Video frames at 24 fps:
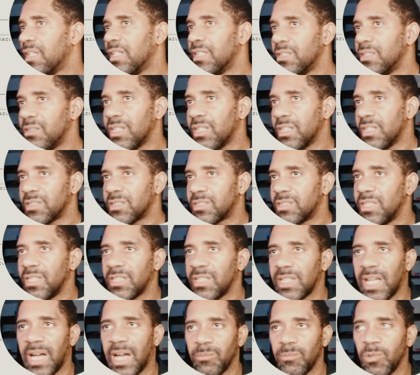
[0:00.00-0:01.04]
you're going to see a
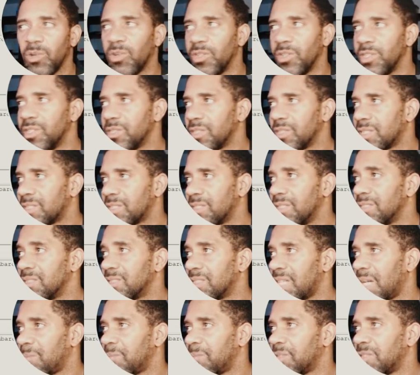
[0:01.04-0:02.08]
lot more of this
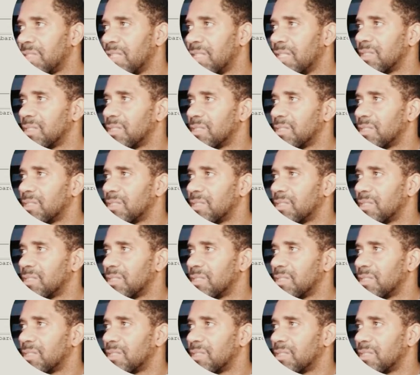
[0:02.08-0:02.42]
type of thing.